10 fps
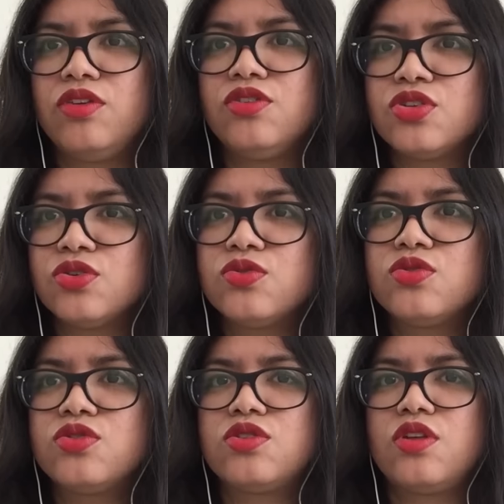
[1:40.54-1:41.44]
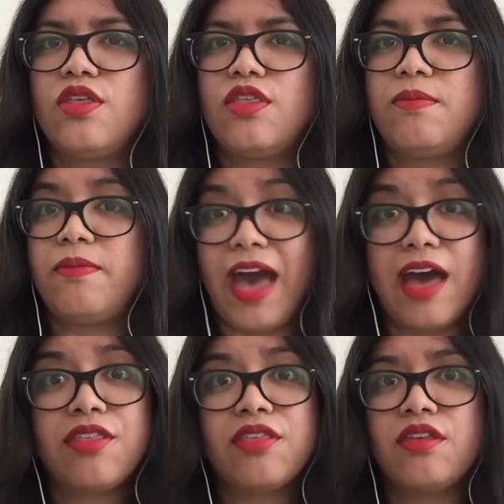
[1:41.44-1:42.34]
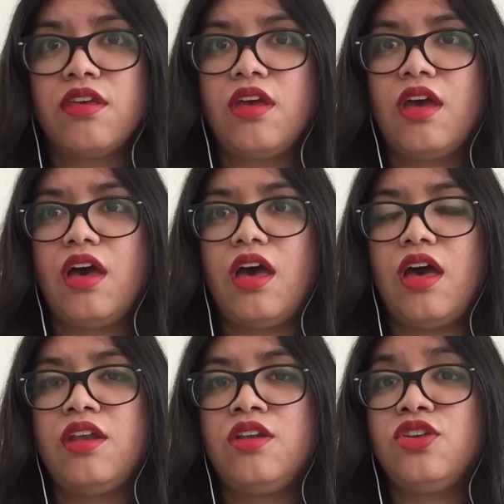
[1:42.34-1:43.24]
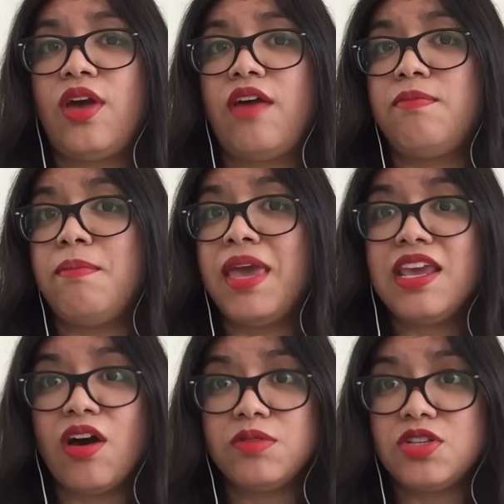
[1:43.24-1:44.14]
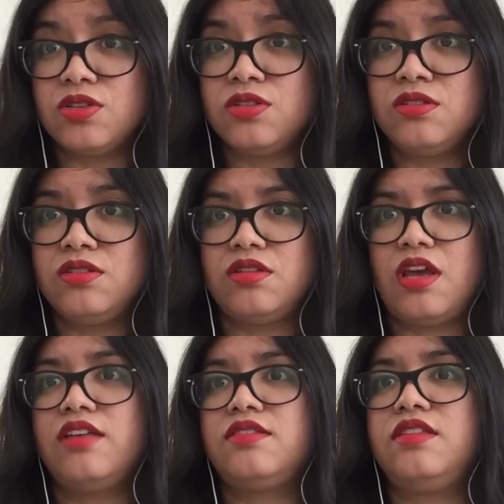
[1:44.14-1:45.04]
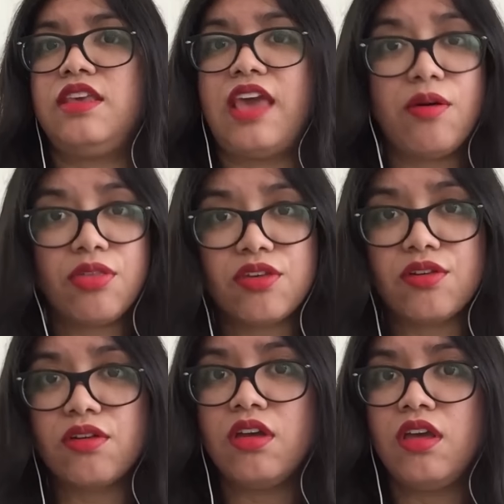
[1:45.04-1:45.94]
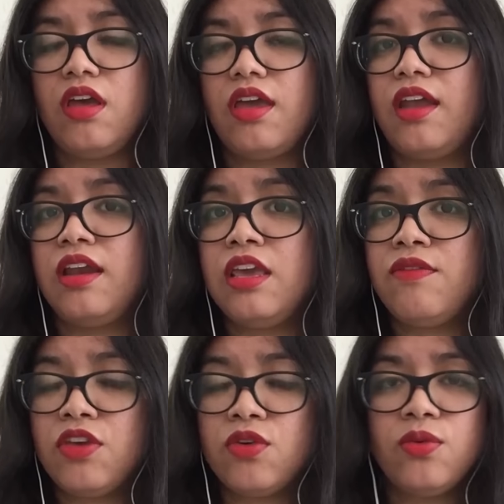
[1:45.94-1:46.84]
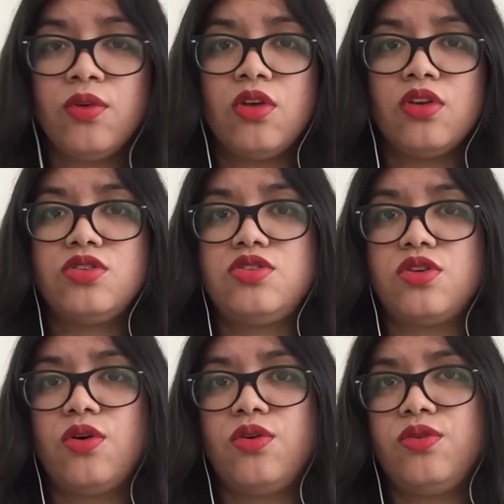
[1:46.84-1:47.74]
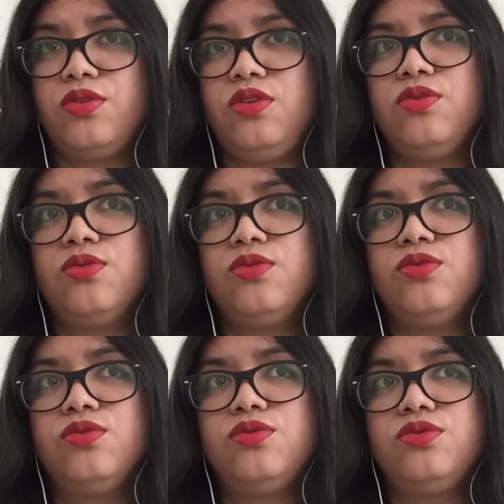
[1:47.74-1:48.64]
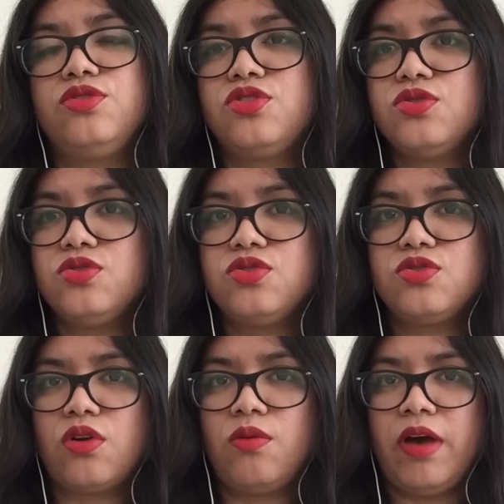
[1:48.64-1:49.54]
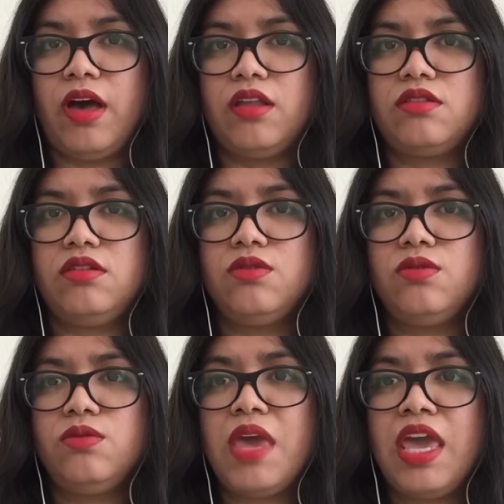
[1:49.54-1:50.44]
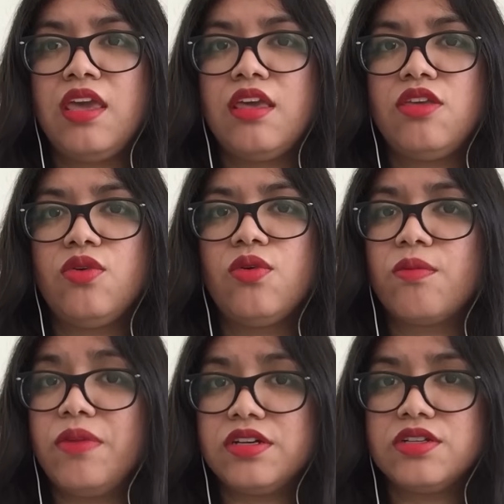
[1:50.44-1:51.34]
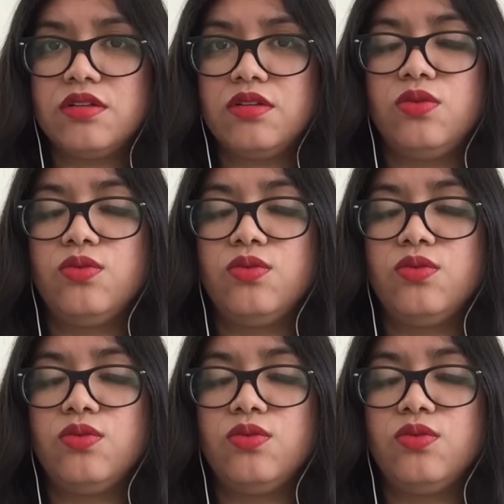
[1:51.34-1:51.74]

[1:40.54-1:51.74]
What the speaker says: You choose the path, and you have many options as the author can give you. So you choose your own path. You make your version,